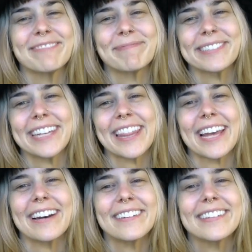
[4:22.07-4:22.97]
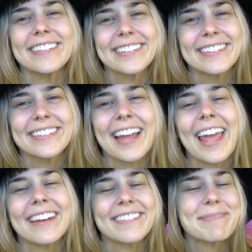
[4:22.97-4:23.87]
Breathe out.
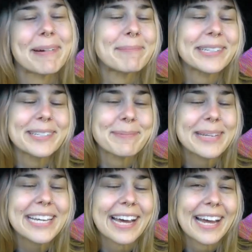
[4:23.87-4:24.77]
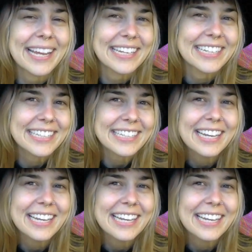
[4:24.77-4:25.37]
And remember to be kind.